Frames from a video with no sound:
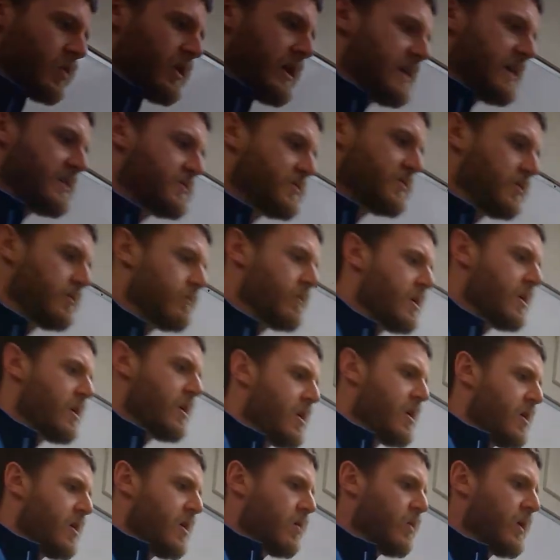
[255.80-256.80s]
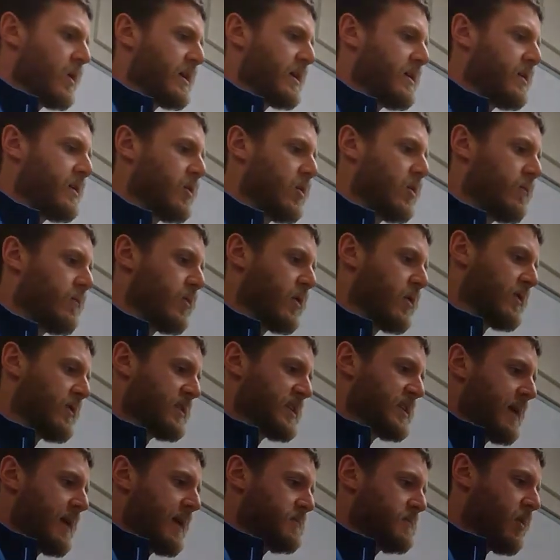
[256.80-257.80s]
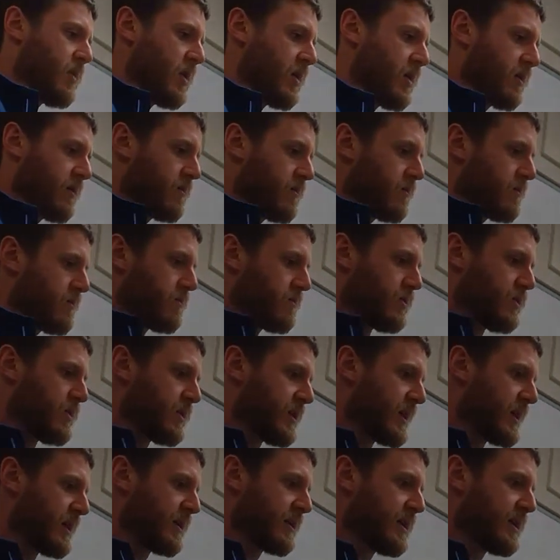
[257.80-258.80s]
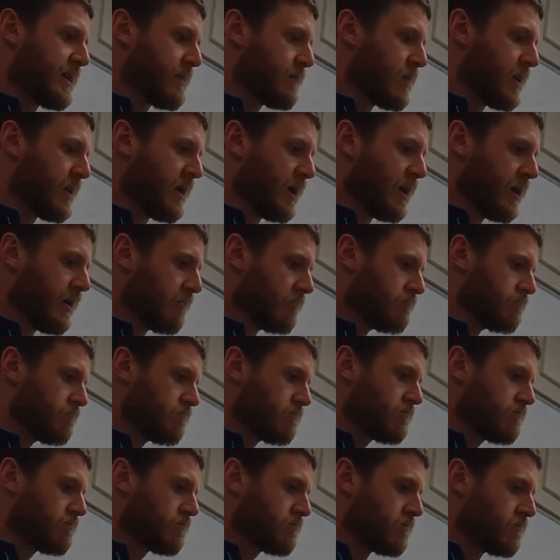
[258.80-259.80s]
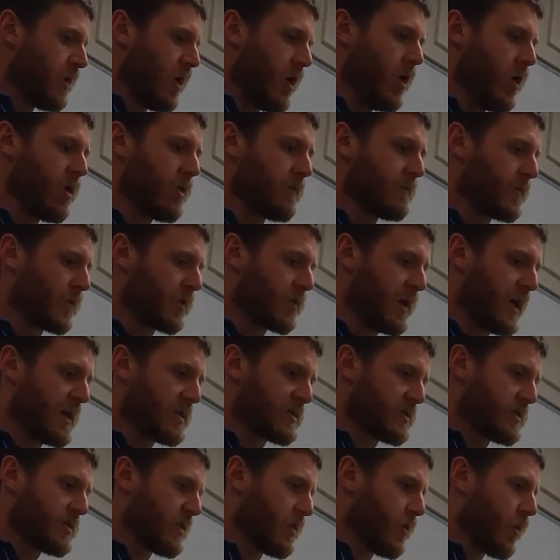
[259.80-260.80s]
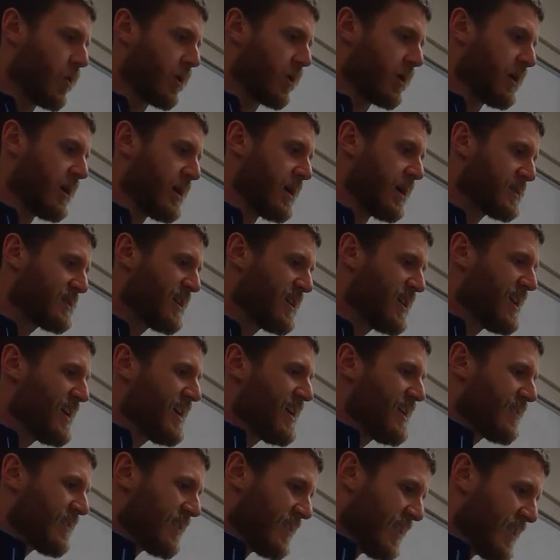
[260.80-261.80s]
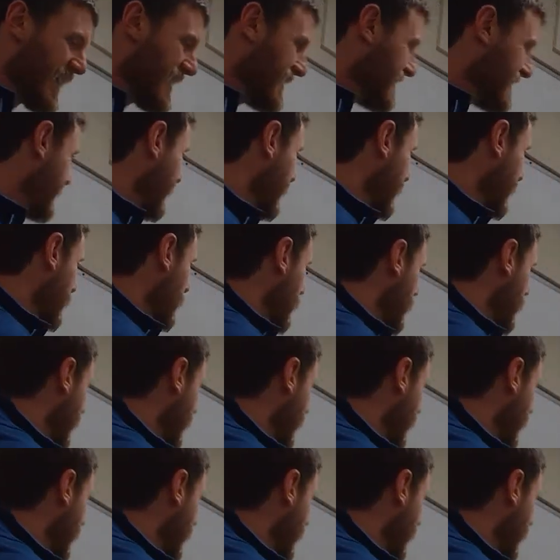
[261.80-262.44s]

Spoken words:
Classroom. Right here over on the tabs bar, you get to keep all of your classes here organized. The nice thing